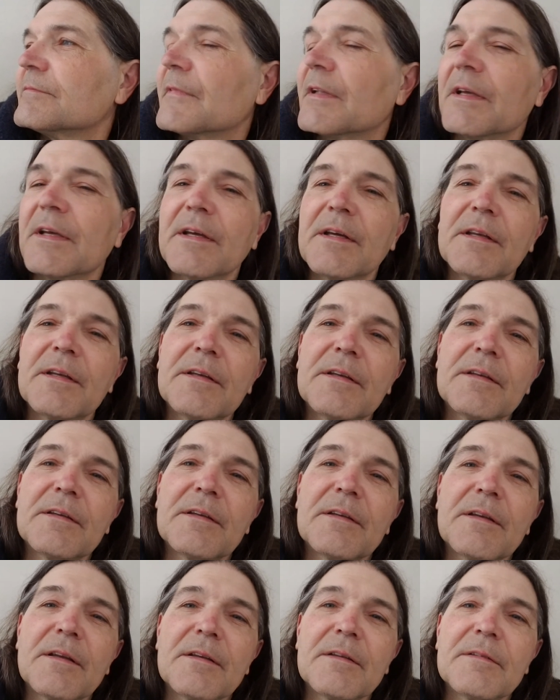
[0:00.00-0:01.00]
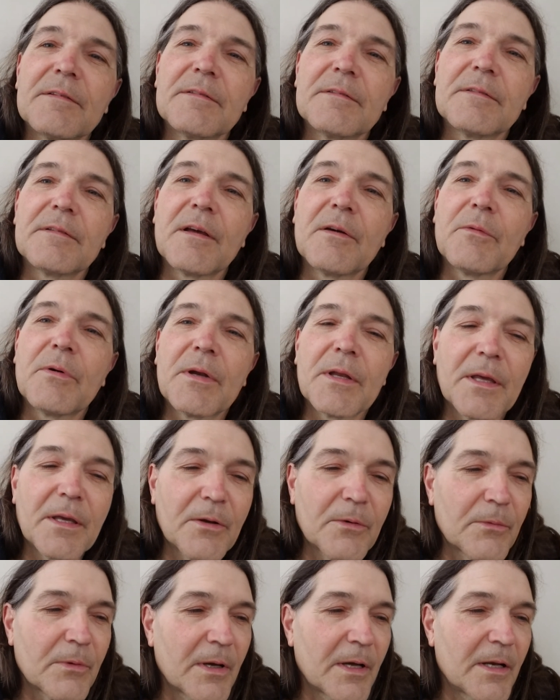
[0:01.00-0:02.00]
And I want to
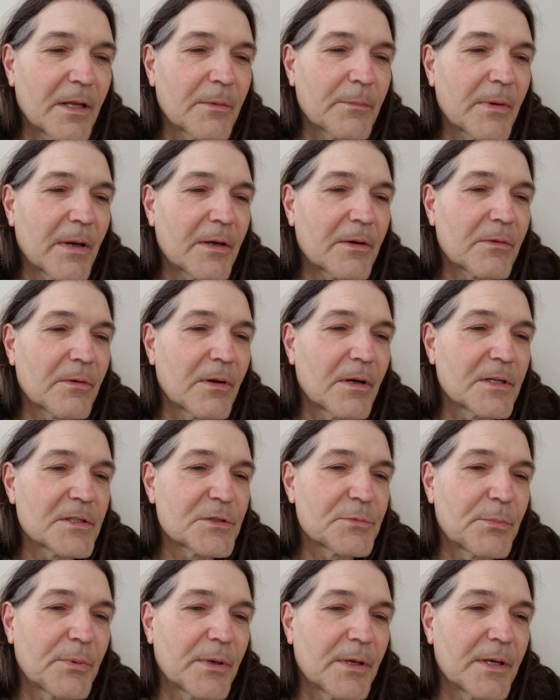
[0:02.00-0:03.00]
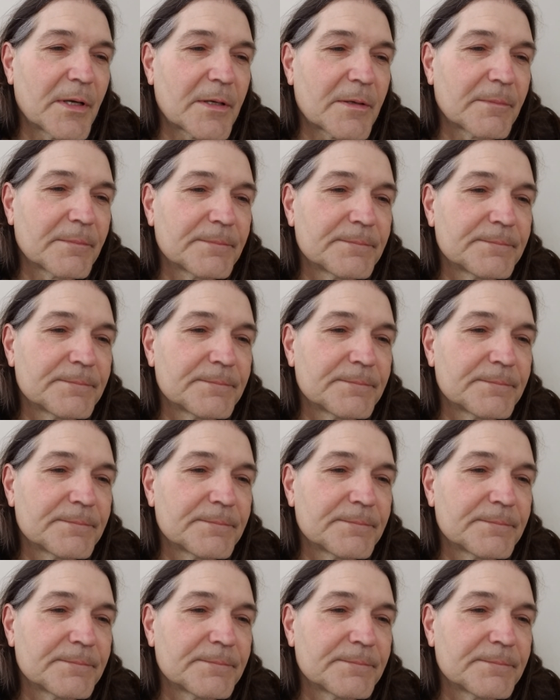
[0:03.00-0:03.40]
get riding my cross bike.